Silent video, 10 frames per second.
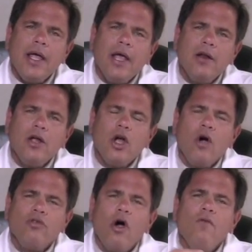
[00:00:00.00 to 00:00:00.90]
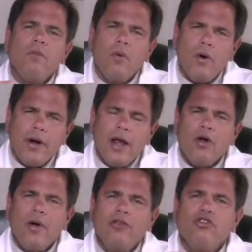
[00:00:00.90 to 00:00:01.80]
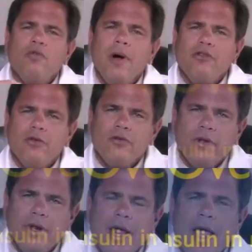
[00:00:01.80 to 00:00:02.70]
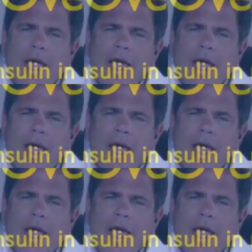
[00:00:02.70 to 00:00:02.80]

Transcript: it goes overboard and it creates too much insulin.